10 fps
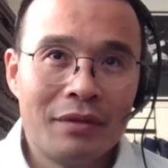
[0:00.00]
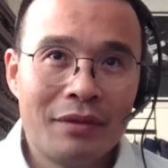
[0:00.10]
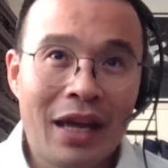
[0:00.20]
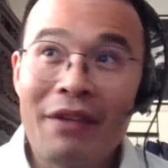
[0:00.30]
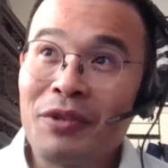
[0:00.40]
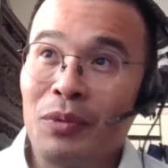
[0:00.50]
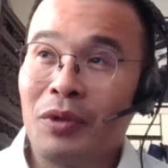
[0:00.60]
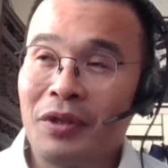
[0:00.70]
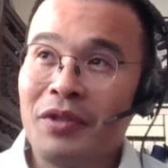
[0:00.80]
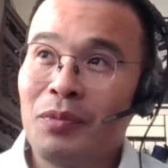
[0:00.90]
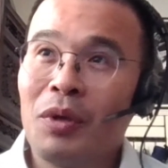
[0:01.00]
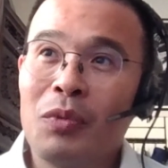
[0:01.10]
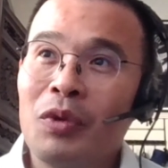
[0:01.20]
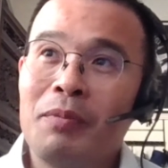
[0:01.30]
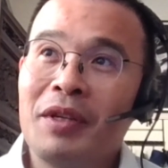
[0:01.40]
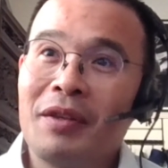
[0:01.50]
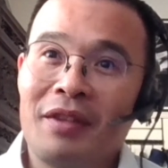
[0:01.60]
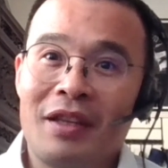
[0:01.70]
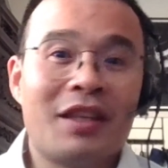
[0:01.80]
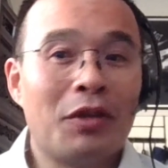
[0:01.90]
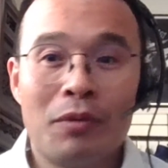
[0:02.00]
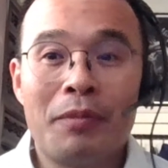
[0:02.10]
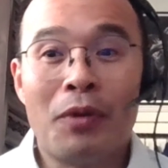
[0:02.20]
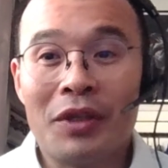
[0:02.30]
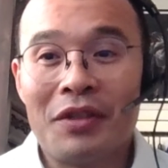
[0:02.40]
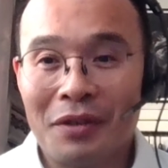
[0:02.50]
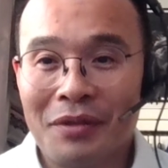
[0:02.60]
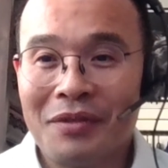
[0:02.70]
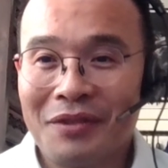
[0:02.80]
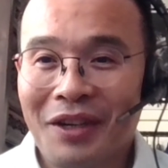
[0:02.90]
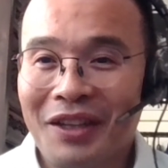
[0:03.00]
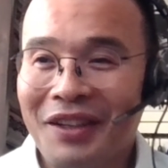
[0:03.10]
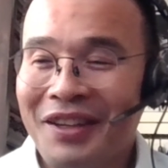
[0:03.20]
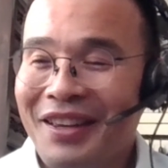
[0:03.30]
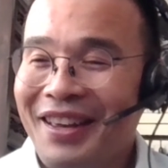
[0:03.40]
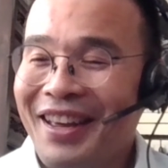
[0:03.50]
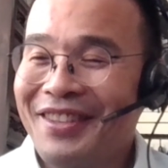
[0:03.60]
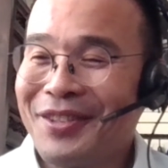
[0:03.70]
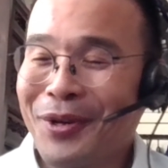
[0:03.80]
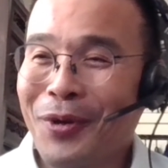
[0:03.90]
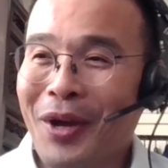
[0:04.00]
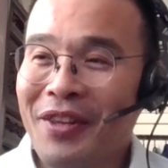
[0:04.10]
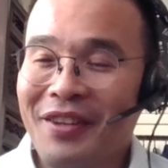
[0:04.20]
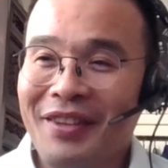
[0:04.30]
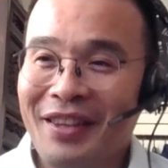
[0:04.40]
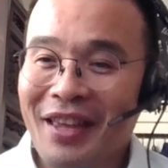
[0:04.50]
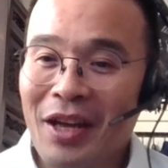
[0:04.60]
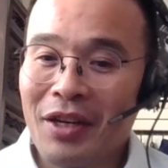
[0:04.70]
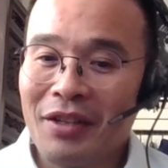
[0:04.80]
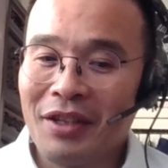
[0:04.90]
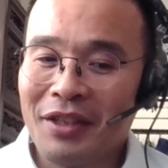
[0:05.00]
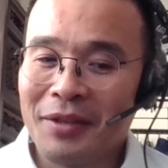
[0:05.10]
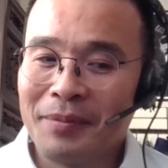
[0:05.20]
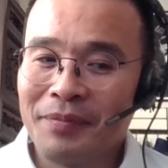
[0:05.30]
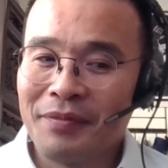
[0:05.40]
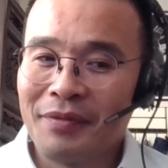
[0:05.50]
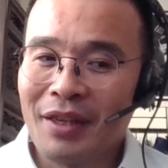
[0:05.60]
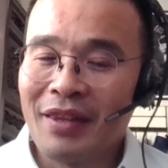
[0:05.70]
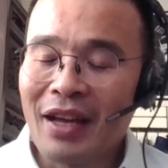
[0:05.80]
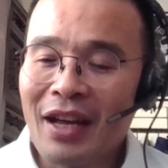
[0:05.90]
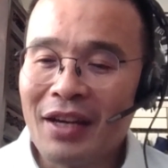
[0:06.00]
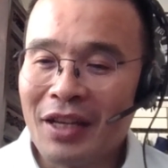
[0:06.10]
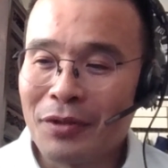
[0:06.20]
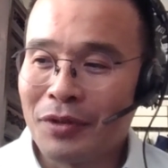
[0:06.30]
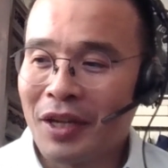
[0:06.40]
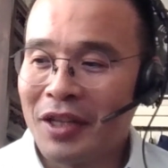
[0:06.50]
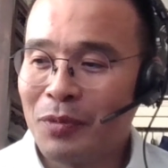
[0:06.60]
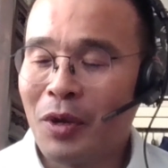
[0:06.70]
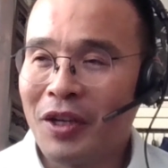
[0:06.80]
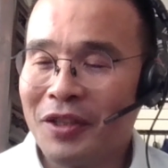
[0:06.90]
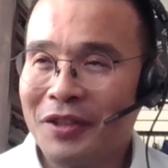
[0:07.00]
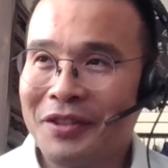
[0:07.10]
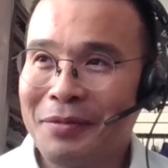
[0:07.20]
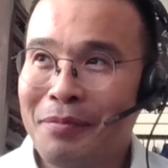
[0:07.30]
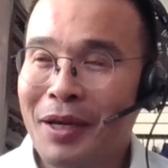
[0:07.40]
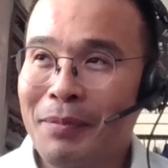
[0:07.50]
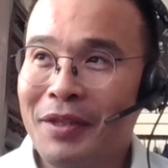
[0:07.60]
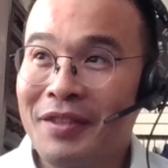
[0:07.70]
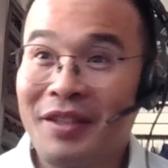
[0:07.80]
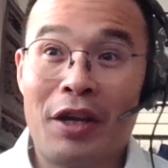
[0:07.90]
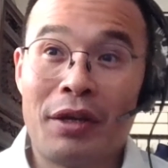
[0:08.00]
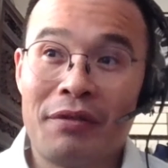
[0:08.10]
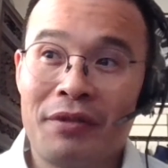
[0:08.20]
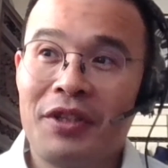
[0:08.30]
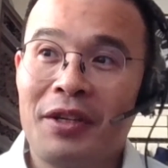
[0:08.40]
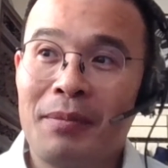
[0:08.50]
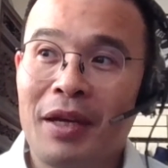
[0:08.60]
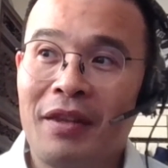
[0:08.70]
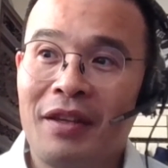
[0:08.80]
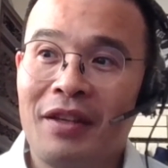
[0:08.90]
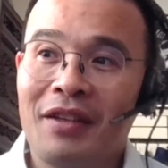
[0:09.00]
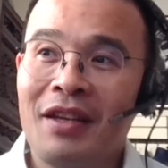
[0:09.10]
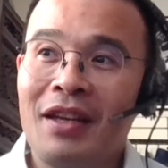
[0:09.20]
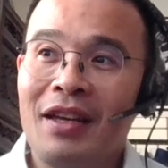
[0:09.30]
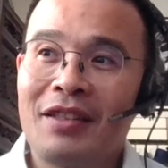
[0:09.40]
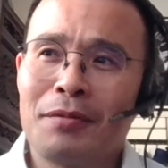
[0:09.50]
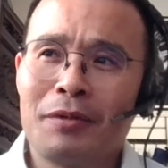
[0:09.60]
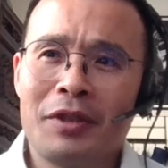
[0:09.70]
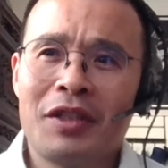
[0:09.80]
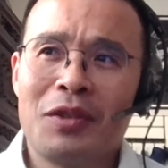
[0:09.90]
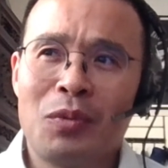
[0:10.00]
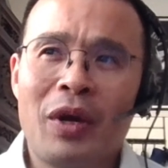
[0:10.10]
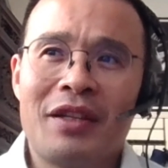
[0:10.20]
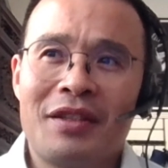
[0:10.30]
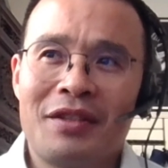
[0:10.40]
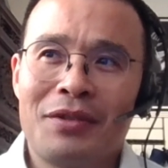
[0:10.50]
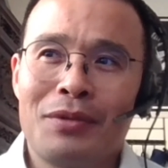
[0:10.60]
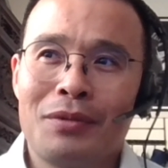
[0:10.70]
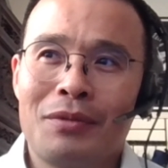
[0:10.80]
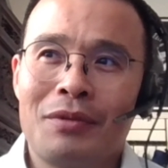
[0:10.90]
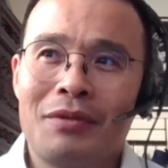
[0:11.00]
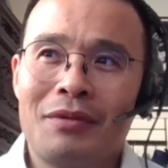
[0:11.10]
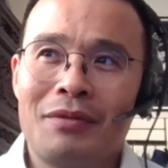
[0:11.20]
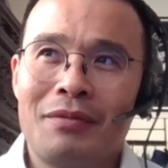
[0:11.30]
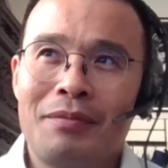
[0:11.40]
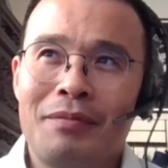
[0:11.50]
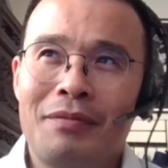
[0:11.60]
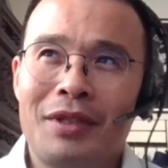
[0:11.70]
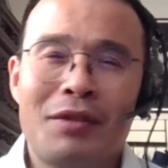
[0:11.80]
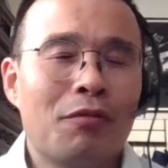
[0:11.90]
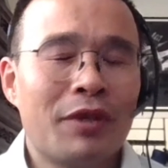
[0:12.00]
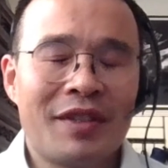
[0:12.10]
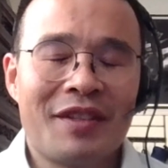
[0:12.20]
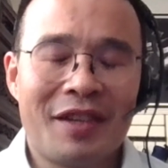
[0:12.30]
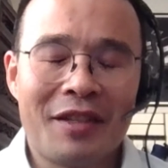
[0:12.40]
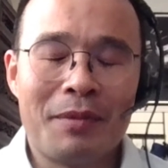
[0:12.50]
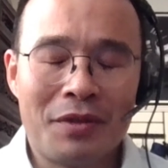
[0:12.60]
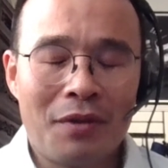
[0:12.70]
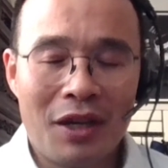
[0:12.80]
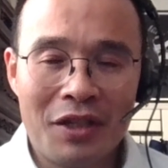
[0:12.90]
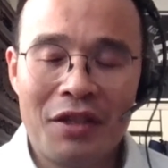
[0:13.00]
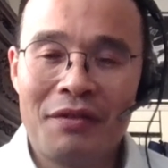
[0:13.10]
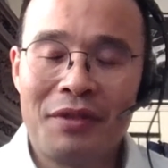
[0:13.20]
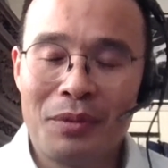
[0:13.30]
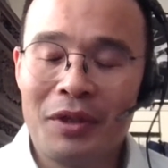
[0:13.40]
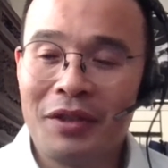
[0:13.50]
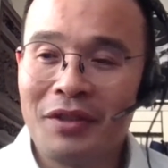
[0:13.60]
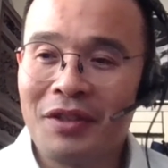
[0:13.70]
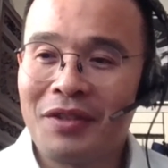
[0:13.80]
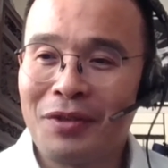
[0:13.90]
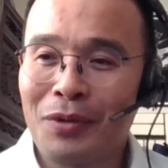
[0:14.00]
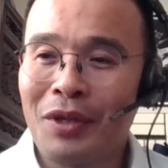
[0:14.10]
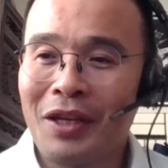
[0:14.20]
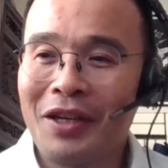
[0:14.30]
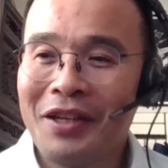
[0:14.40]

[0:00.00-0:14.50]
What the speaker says: afterwards? What would be the thing that you would point to, right? And so I think that kind of exercise, while might be scary for some, I think it's a really good way to a risk assessment strategy, if you will, just so that